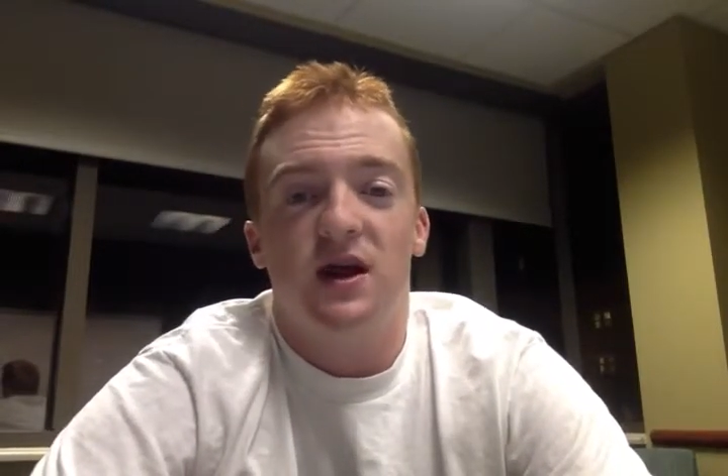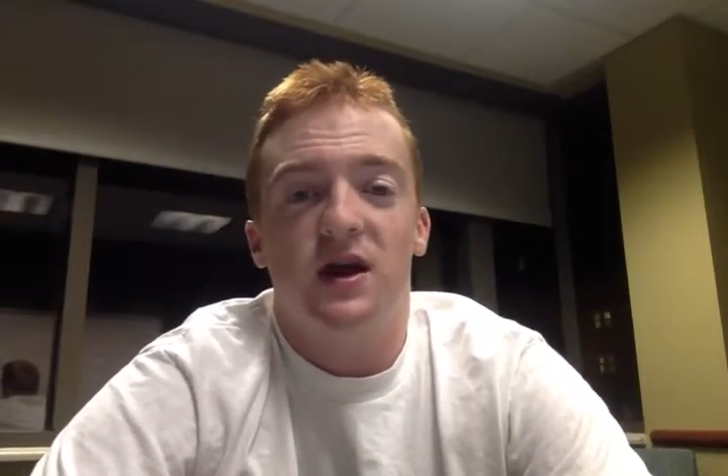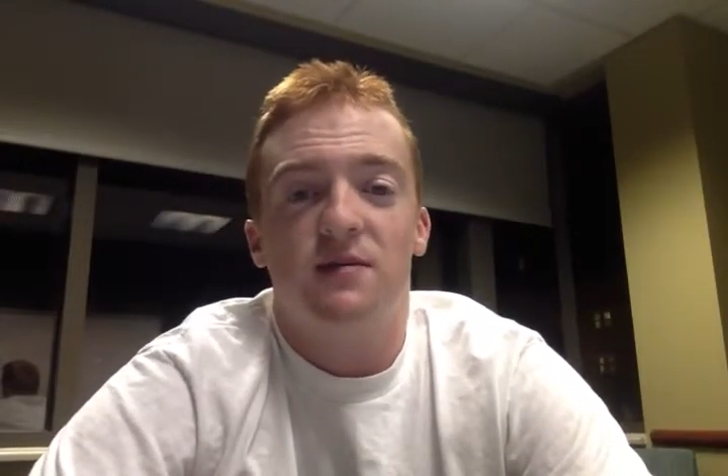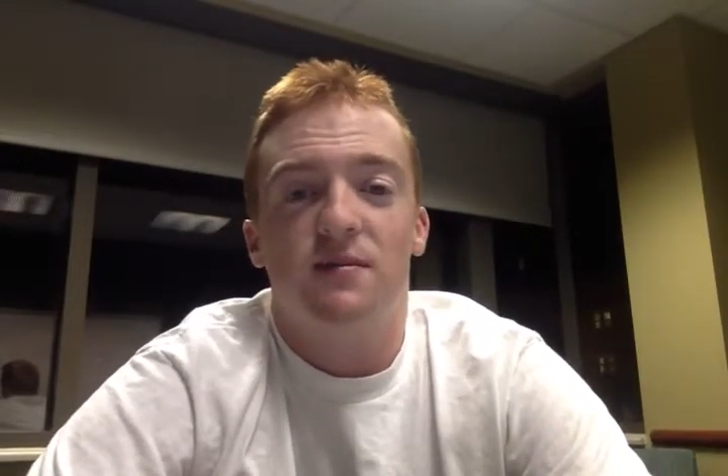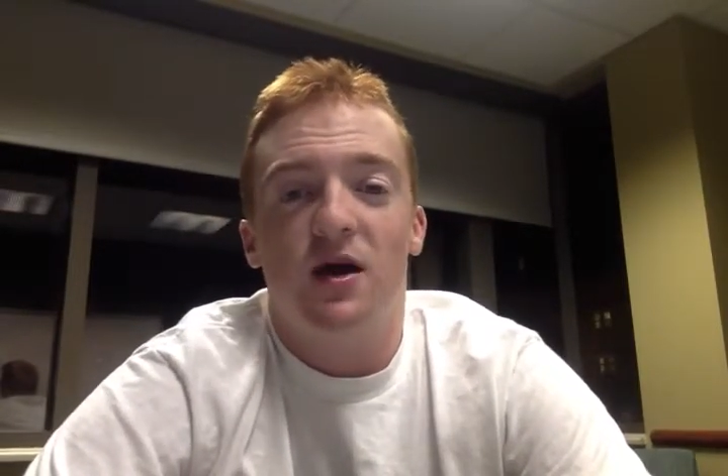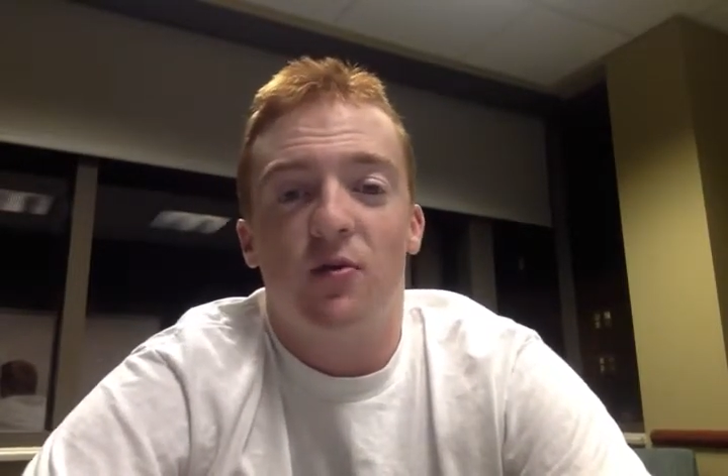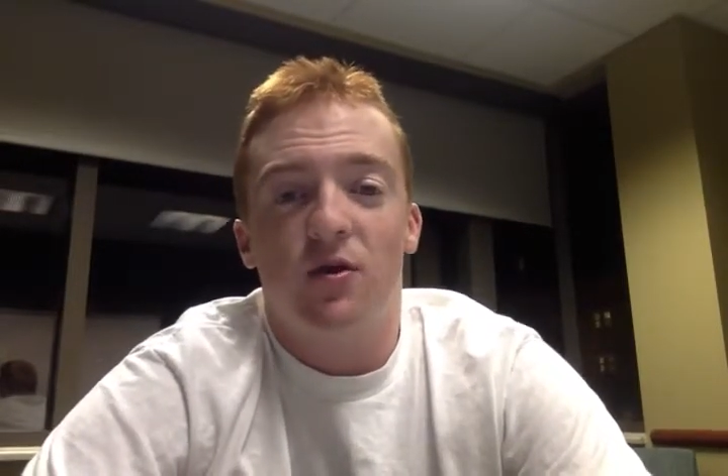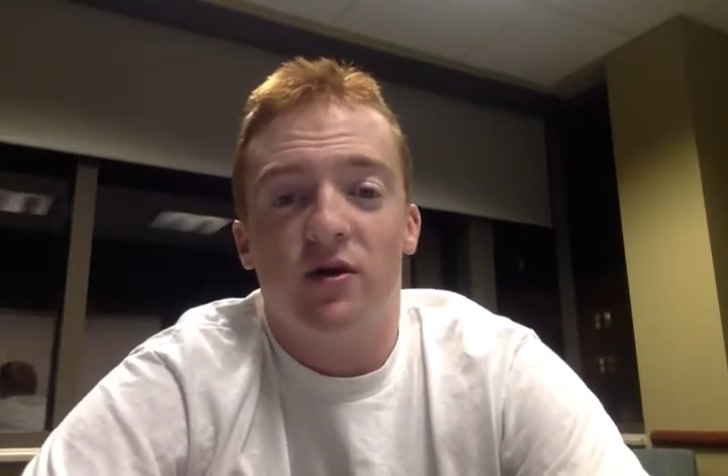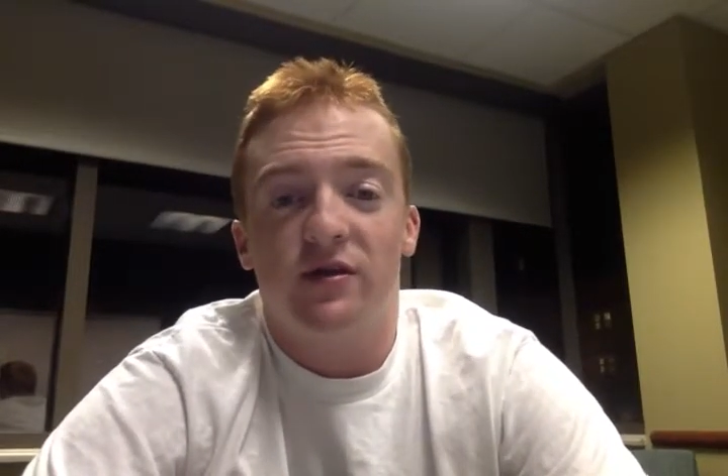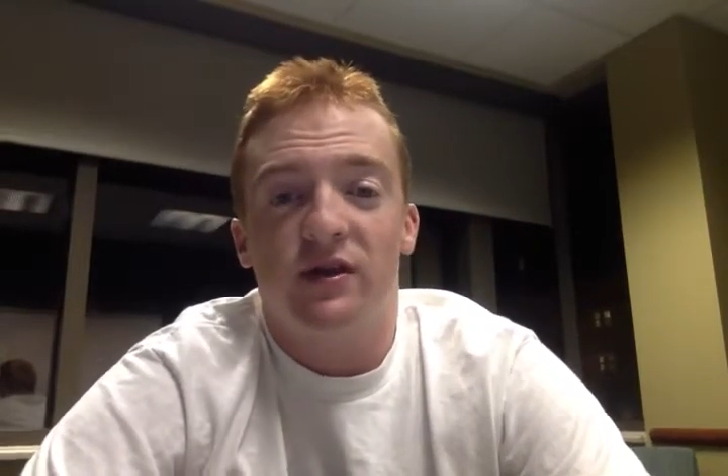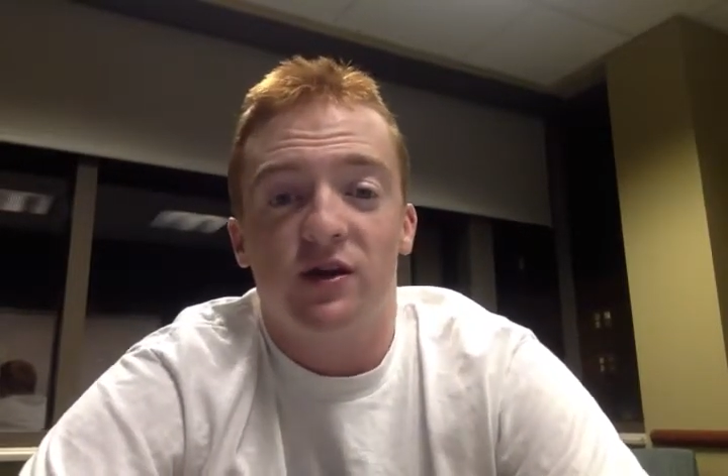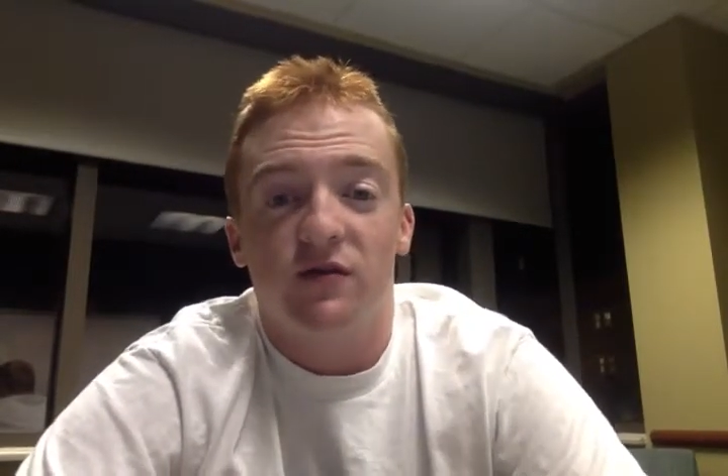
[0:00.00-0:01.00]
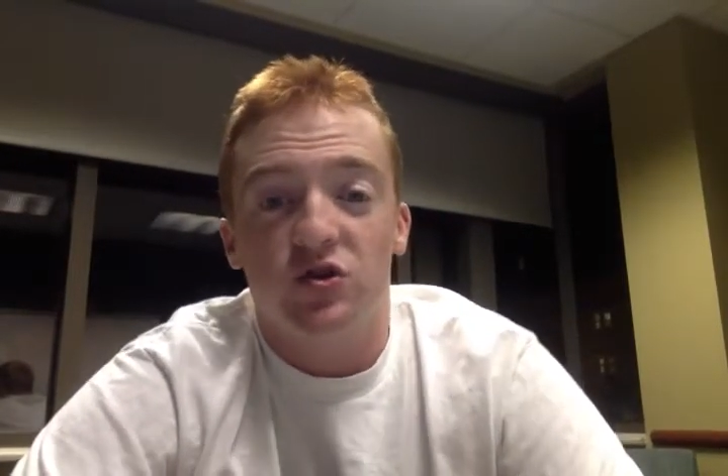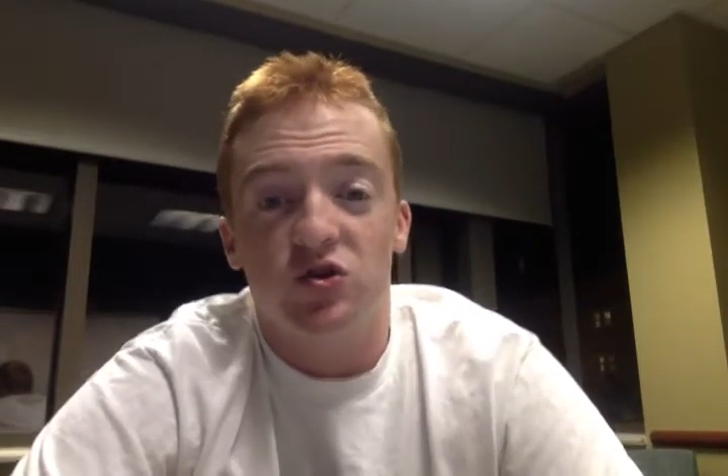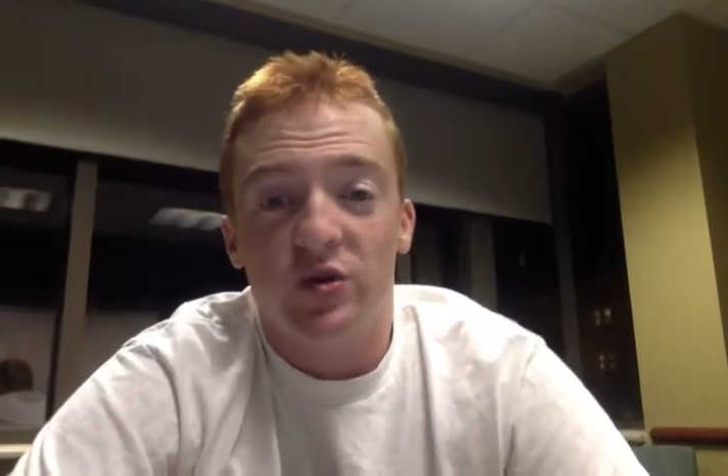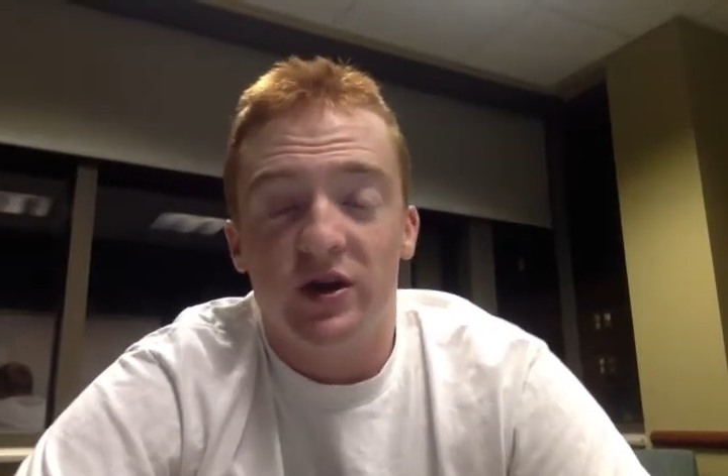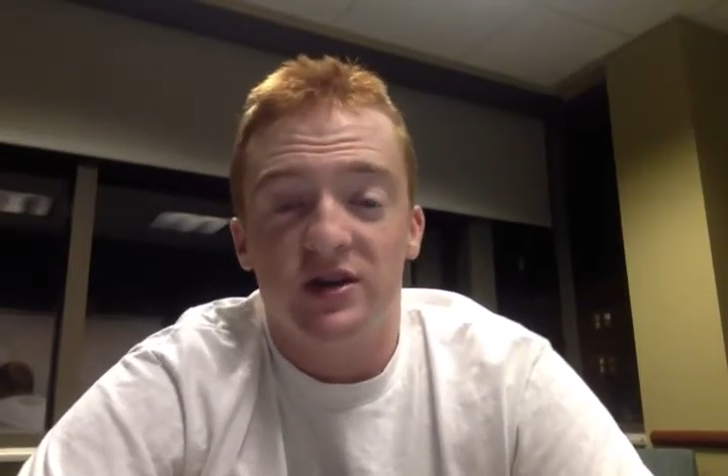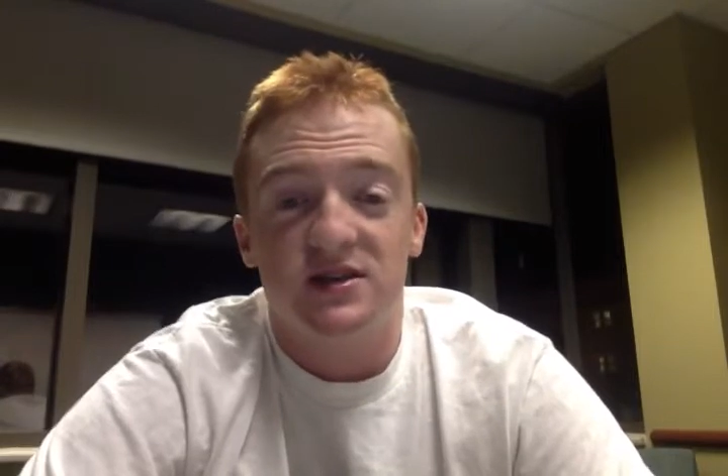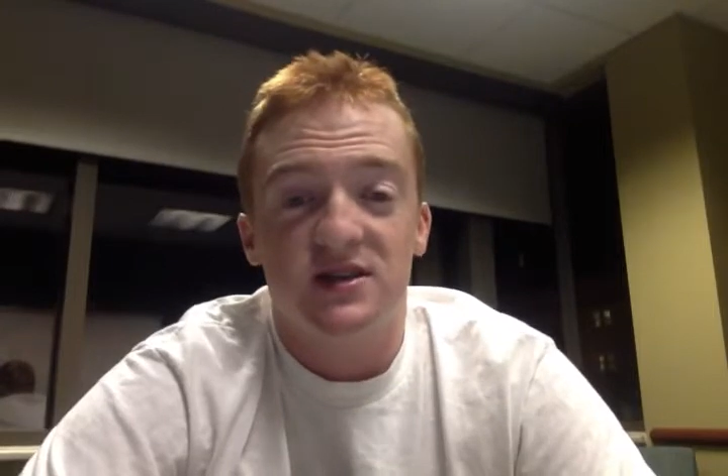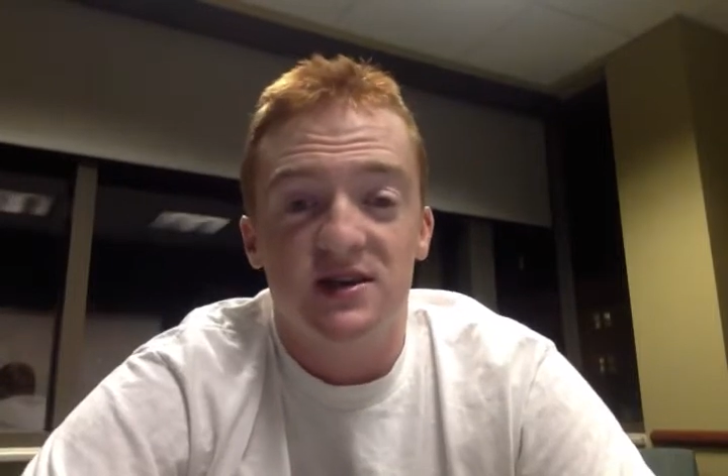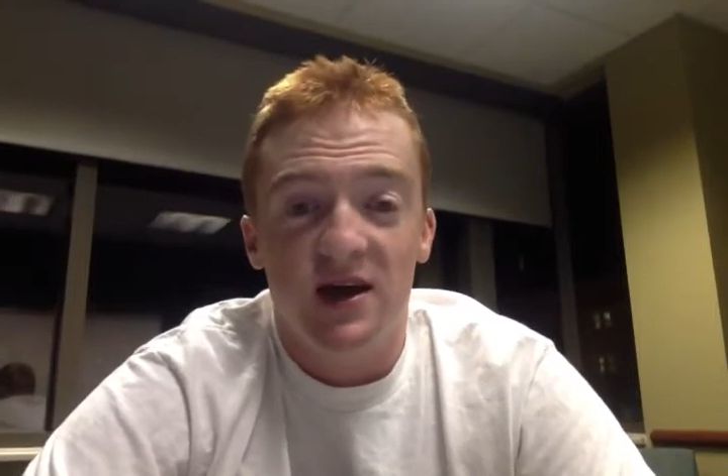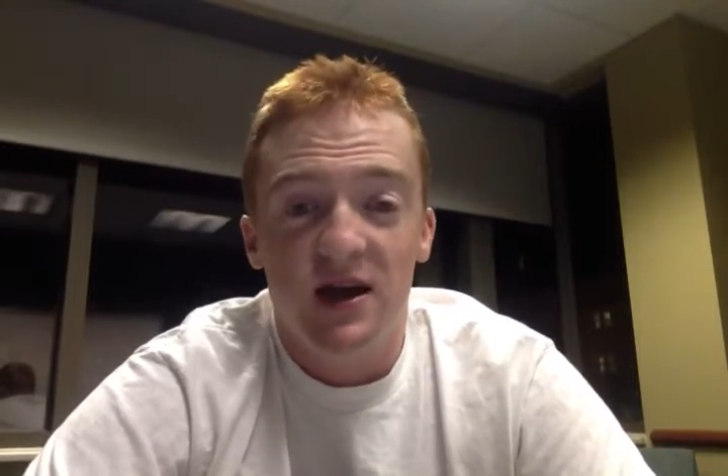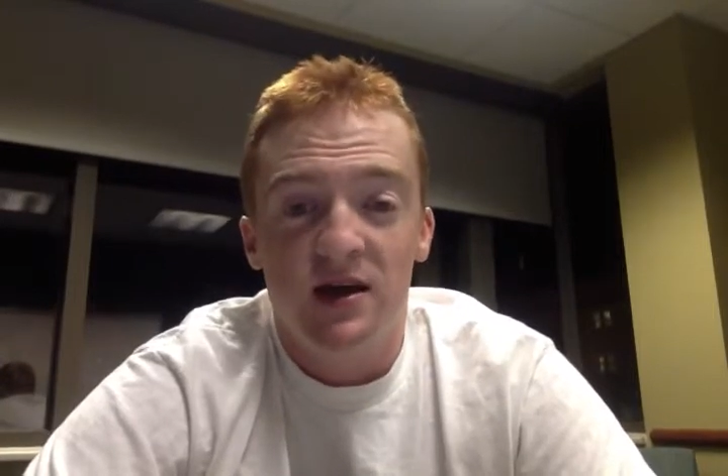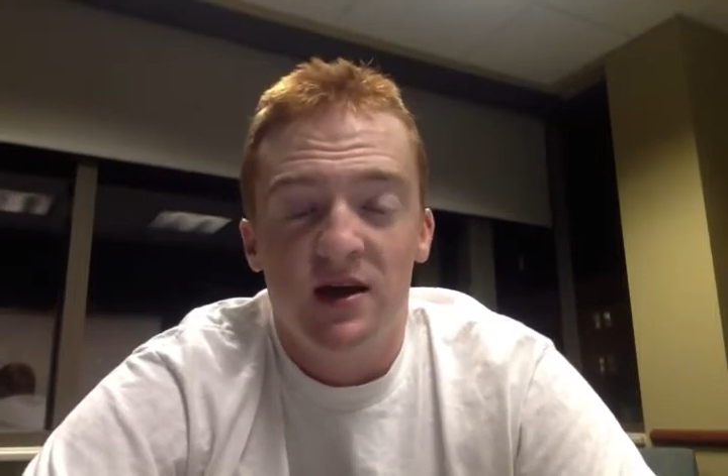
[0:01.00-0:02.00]
I am Matt Weller. Thank you for joining us
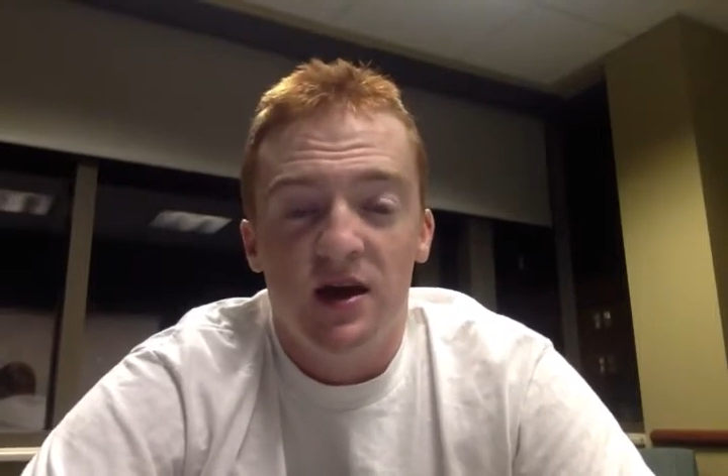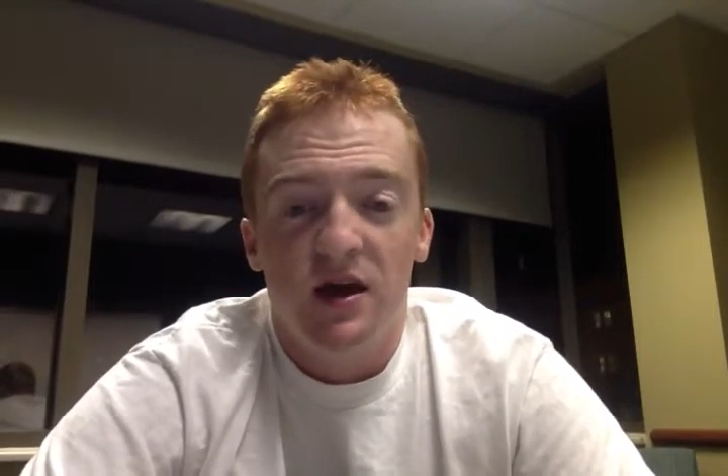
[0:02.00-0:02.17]
today.